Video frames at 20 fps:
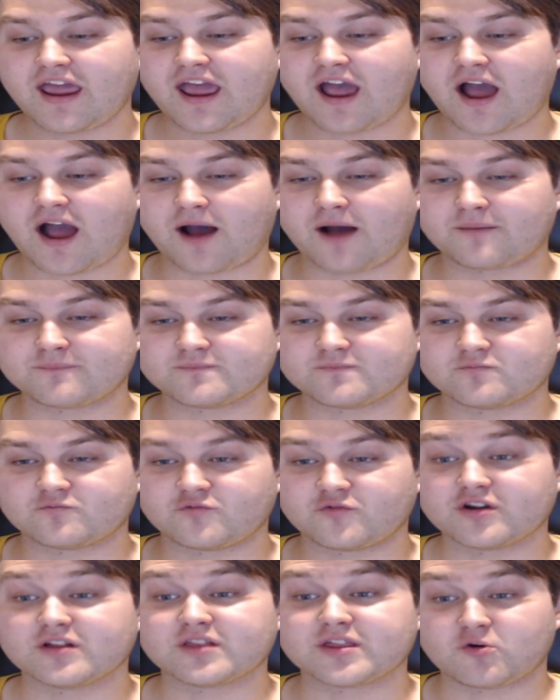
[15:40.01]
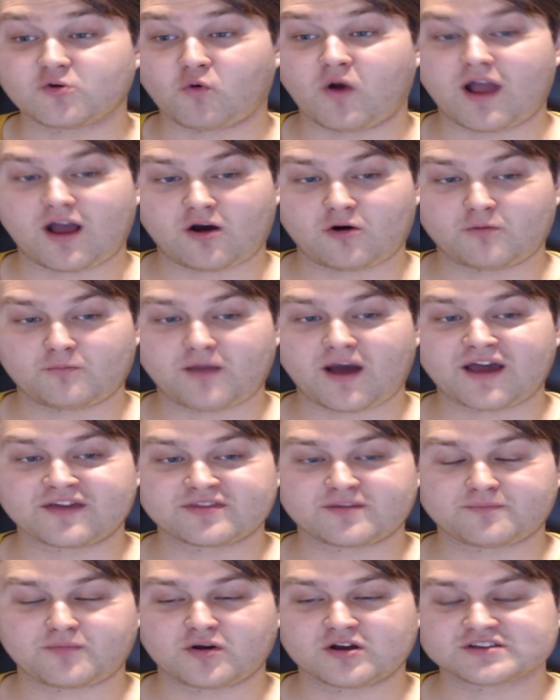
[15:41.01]
really well by
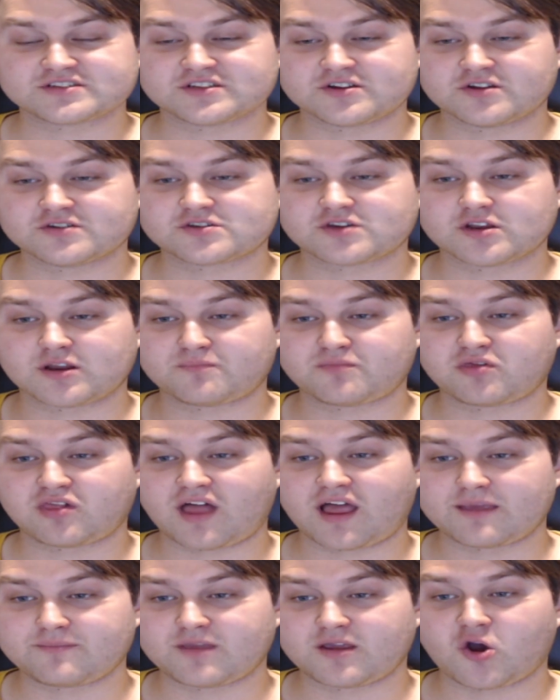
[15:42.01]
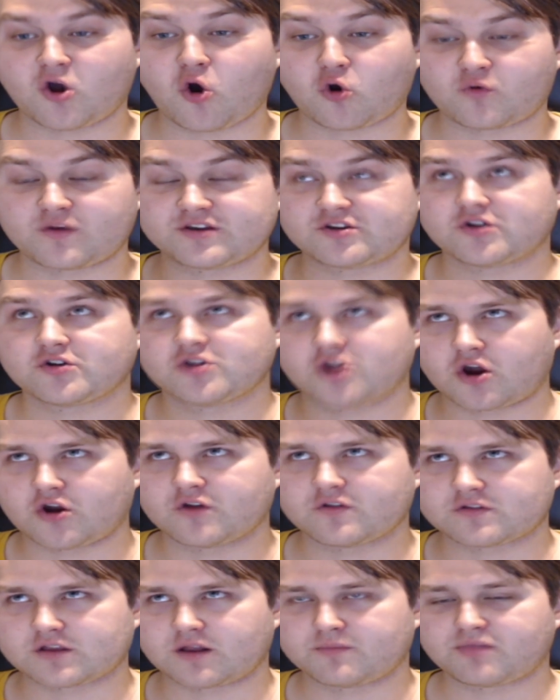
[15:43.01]
the person who's gonna play Mihawk. We do know
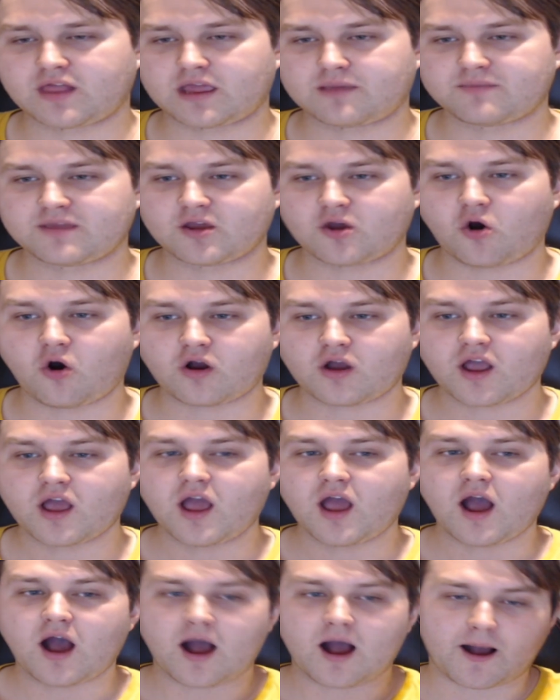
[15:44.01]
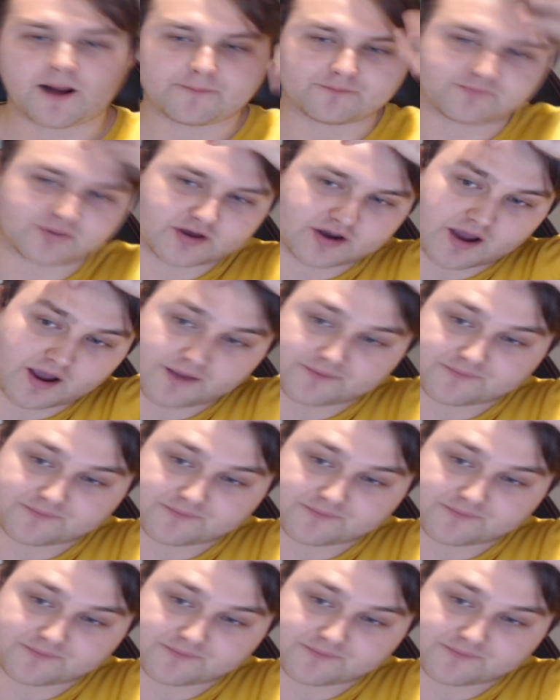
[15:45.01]
who's gonna play Mihawk, but